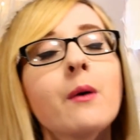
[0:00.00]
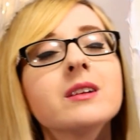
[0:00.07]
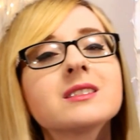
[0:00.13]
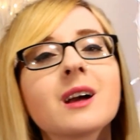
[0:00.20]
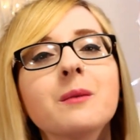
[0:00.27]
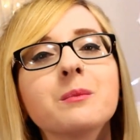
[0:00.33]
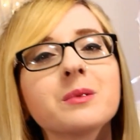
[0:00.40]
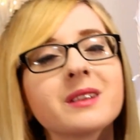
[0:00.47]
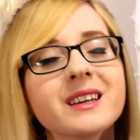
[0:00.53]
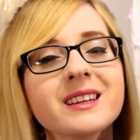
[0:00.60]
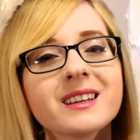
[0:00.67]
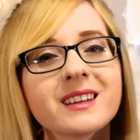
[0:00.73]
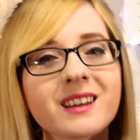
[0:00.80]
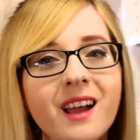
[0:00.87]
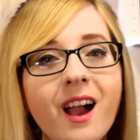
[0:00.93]
it's
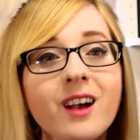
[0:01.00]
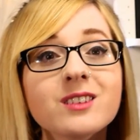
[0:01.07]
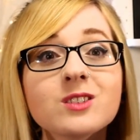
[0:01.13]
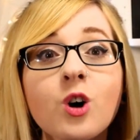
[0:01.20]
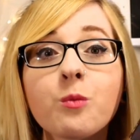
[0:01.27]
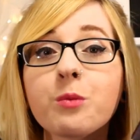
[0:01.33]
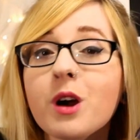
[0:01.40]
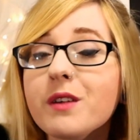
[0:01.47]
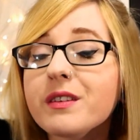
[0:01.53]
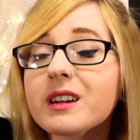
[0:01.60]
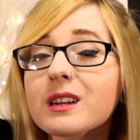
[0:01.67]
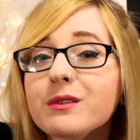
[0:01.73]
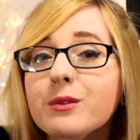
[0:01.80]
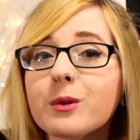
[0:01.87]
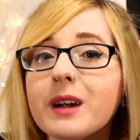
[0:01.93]
completed, so
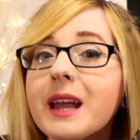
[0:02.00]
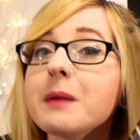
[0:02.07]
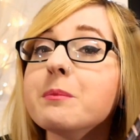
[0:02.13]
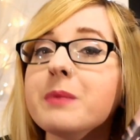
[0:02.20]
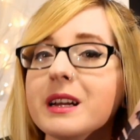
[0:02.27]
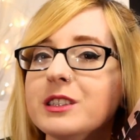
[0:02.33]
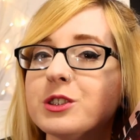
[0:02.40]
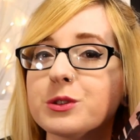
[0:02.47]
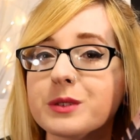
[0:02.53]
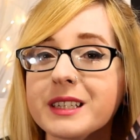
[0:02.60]
perfect for a binge